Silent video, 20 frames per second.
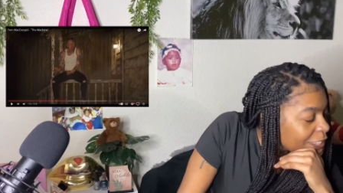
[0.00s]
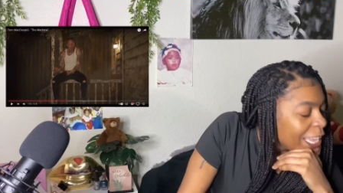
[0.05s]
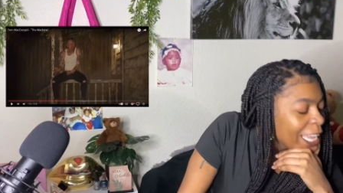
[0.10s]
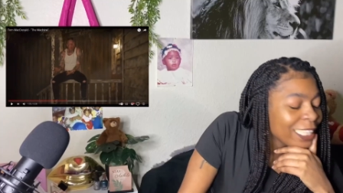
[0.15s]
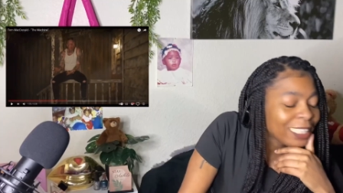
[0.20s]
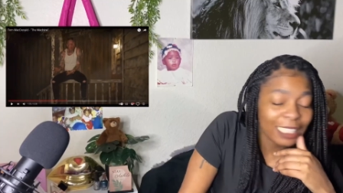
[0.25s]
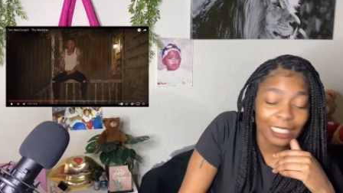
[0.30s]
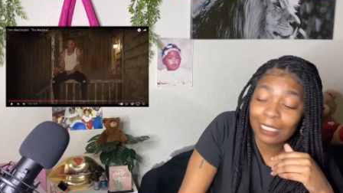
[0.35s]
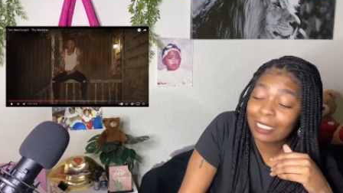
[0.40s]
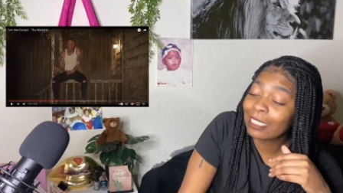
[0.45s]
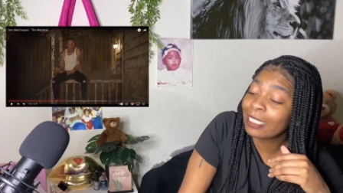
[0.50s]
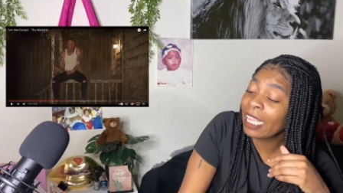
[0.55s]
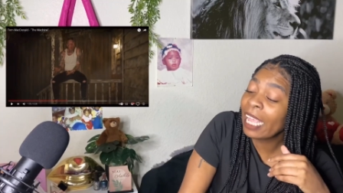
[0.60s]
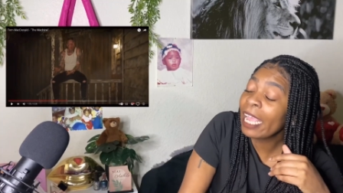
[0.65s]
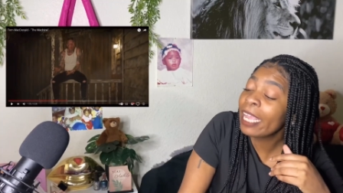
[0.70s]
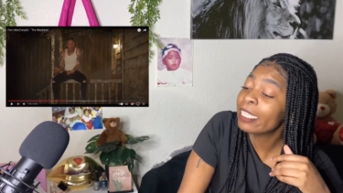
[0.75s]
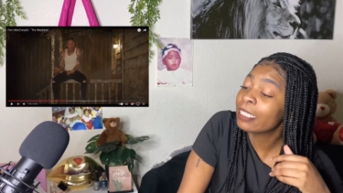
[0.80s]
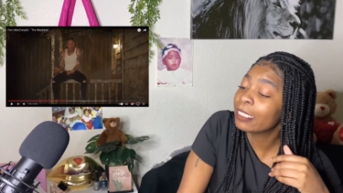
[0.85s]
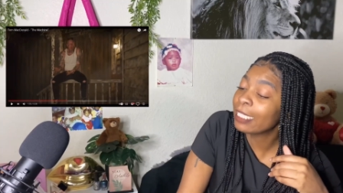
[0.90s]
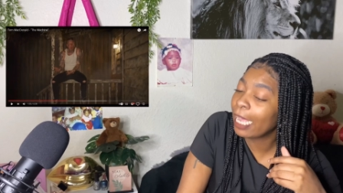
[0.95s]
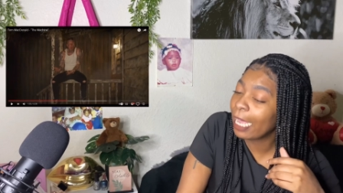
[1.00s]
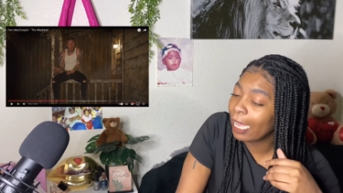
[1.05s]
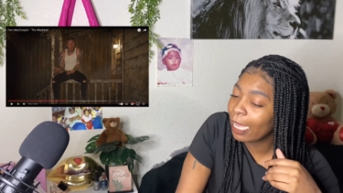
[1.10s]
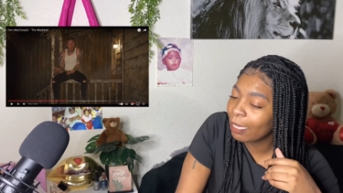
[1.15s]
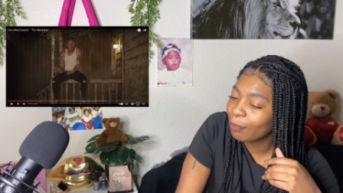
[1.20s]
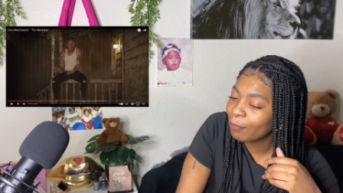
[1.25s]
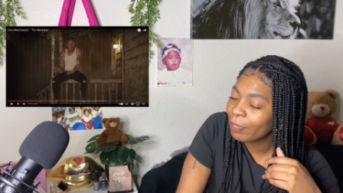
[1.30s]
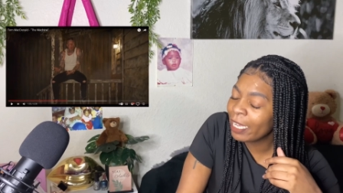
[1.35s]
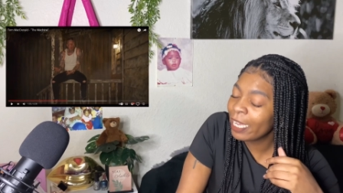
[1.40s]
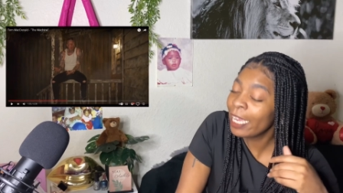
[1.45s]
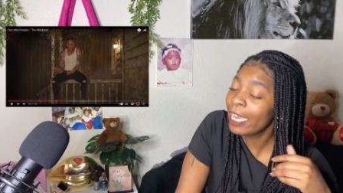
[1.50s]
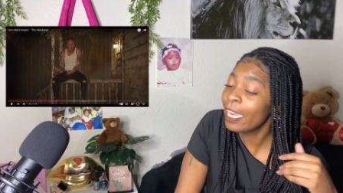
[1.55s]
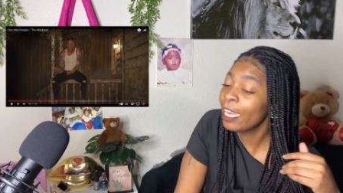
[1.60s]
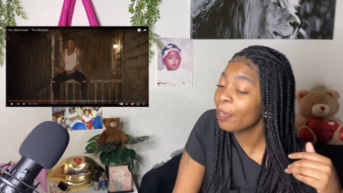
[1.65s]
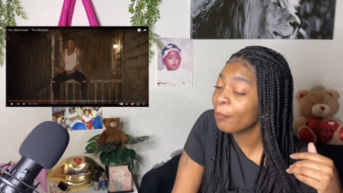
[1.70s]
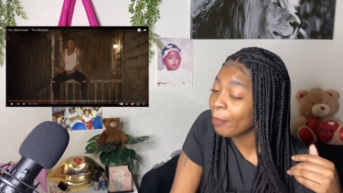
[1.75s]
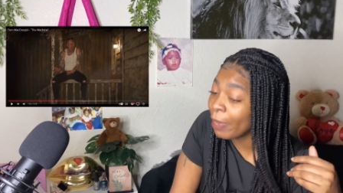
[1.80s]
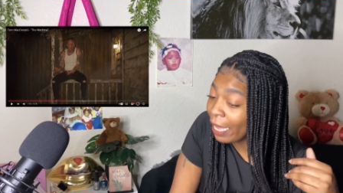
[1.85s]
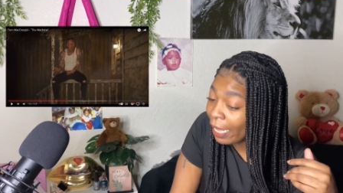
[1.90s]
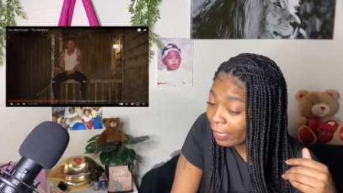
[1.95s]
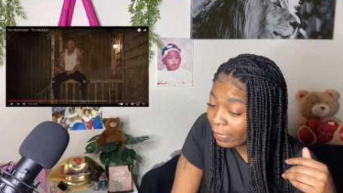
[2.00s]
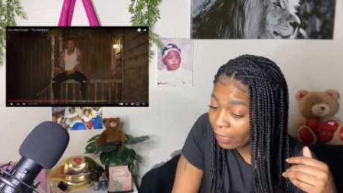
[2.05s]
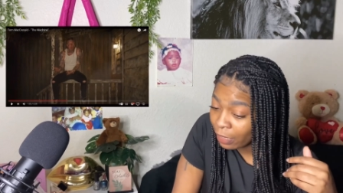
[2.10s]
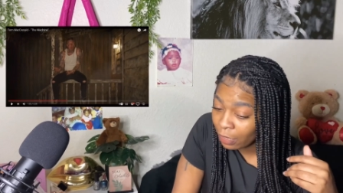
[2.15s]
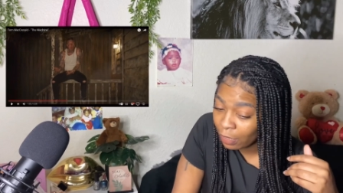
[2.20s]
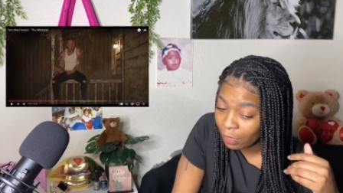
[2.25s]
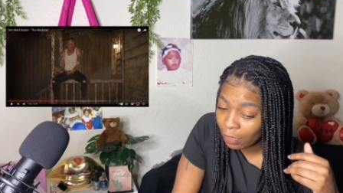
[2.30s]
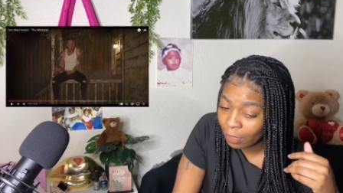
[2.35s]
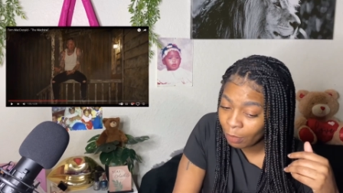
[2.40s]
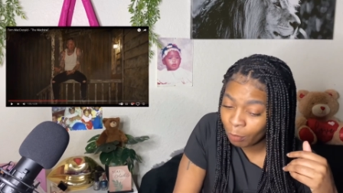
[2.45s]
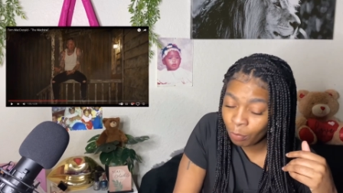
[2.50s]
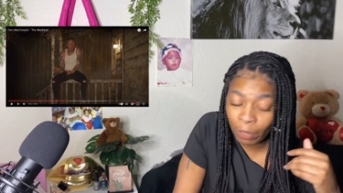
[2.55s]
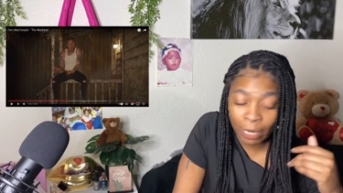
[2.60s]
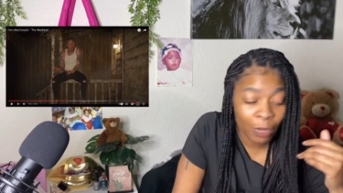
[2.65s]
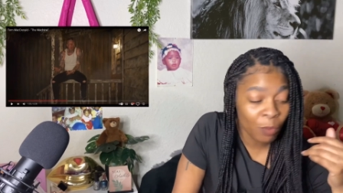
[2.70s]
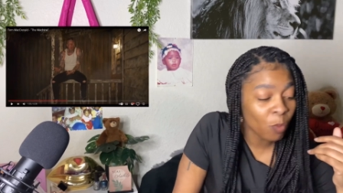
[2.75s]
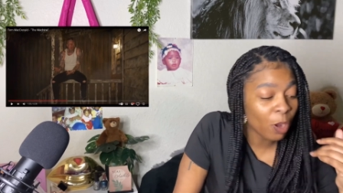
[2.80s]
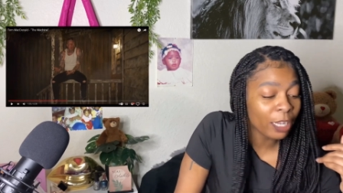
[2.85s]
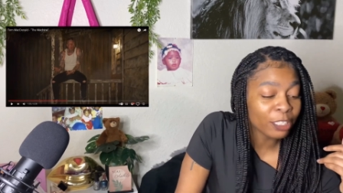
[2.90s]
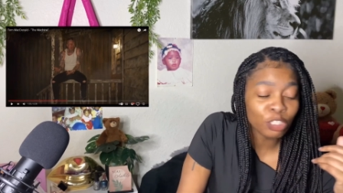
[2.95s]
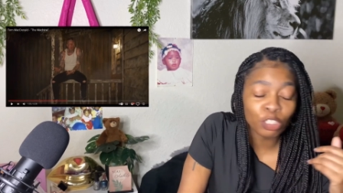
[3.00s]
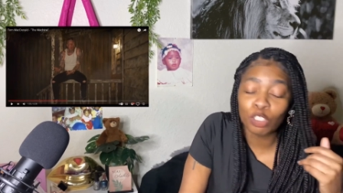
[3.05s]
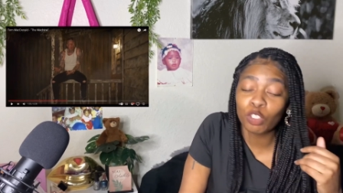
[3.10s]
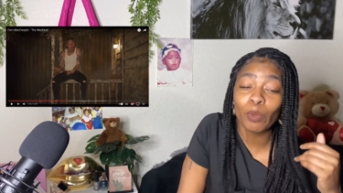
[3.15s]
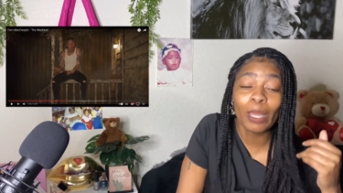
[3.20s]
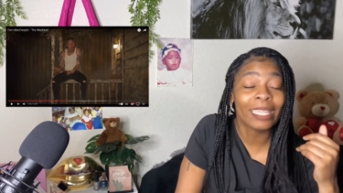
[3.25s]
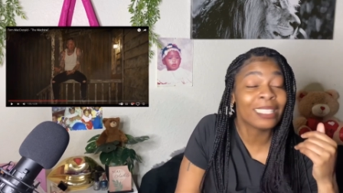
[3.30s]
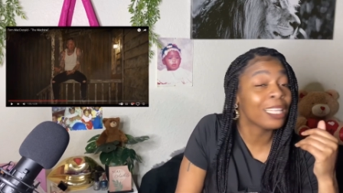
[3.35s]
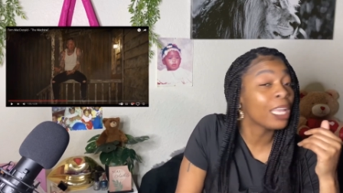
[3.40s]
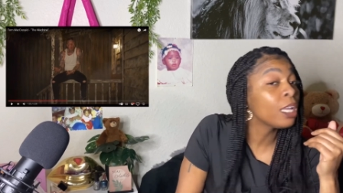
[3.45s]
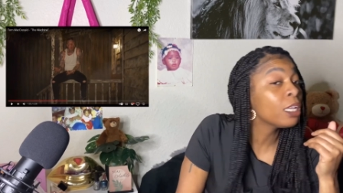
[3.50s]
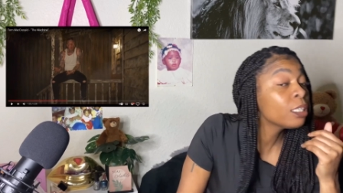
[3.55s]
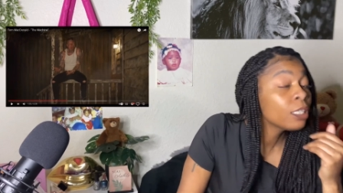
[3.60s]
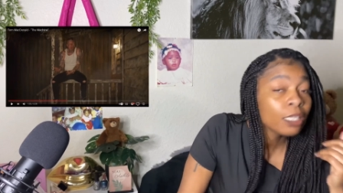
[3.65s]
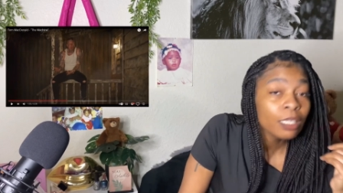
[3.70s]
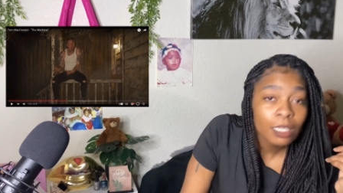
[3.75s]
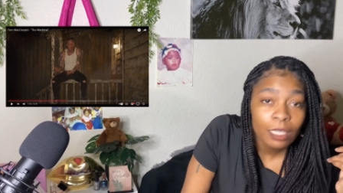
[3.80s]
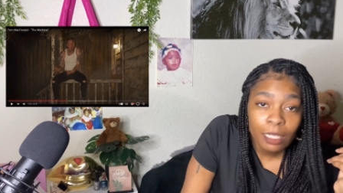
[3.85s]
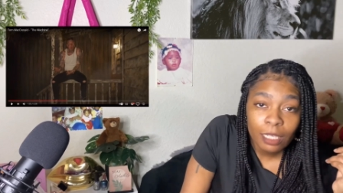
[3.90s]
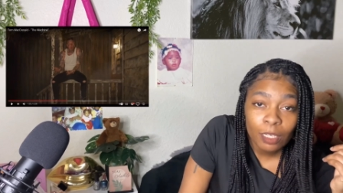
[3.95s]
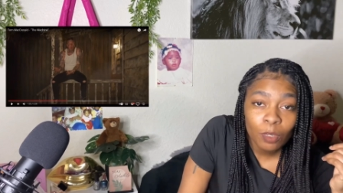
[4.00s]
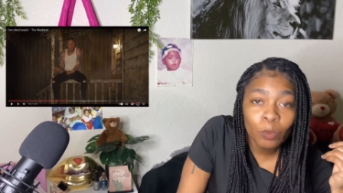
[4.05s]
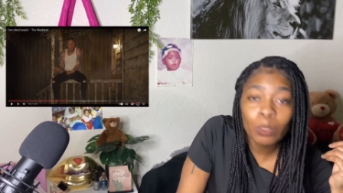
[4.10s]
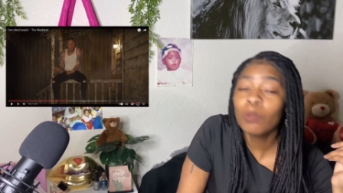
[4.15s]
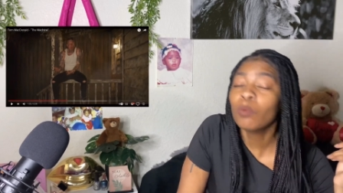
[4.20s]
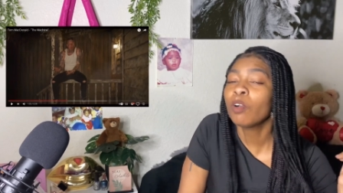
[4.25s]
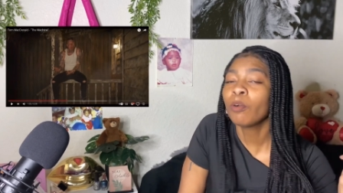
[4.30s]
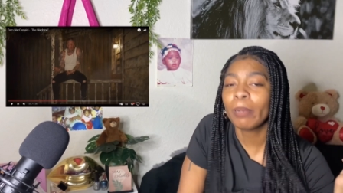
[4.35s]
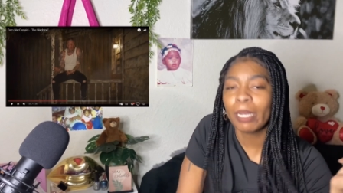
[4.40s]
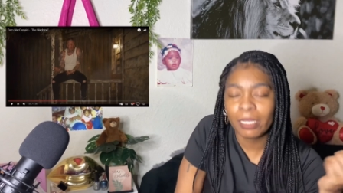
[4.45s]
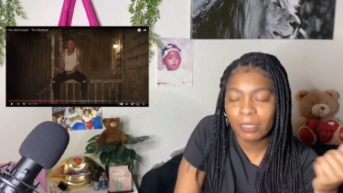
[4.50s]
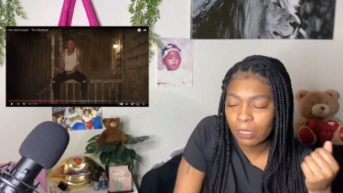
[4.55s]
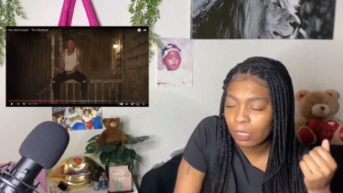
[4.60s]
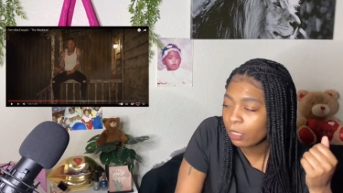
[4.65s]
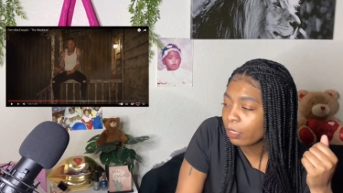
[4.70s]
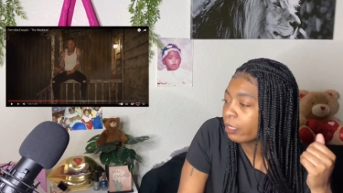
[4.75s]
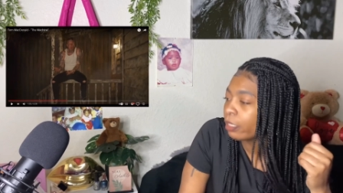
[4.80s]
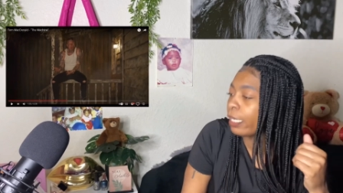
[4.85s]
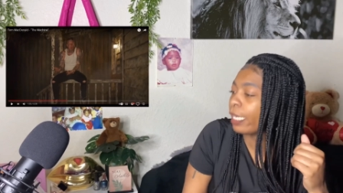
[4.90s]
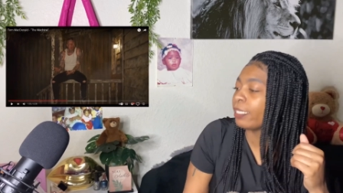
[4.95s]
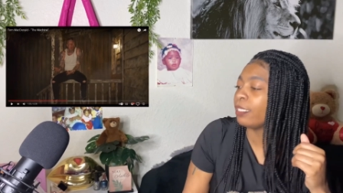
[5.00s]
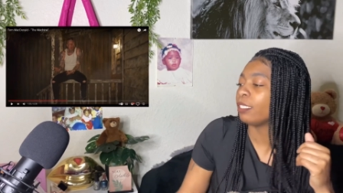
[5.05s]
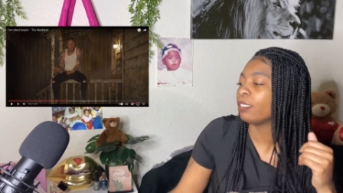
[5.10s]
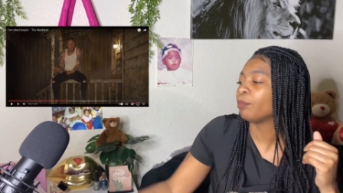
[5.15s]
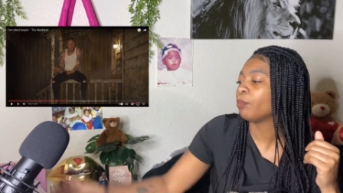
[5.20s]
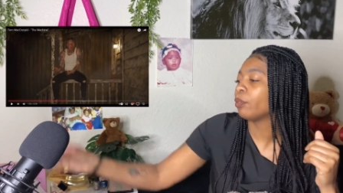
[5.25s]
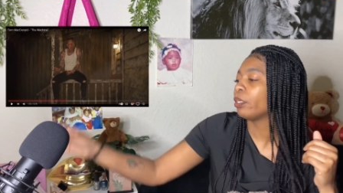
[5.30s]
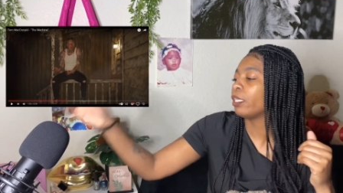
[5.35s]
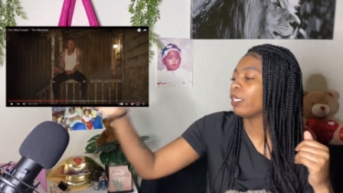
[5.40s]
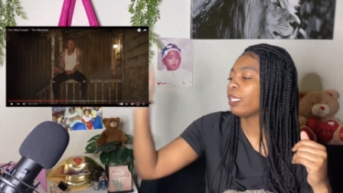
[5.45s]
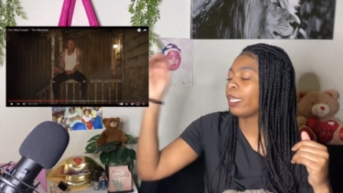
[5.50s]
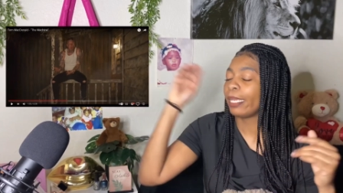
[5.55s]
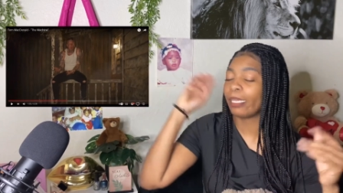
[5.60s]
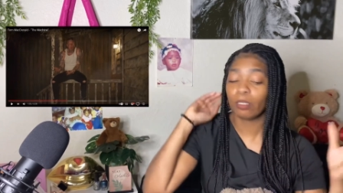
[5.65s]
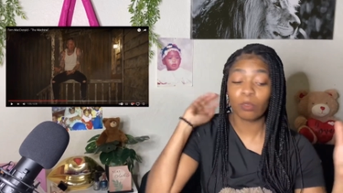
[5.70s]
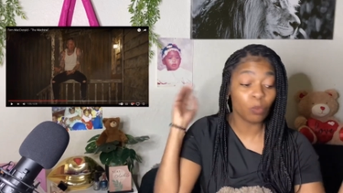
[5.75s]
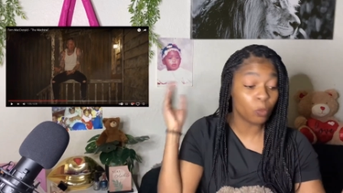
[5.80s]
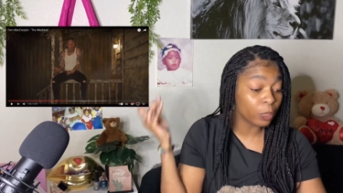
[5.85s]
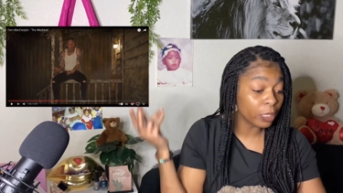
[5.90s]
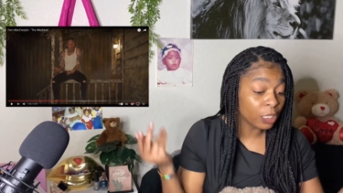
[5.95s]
At the same time, everybody brainwashing you at the we robots here at this point. Like we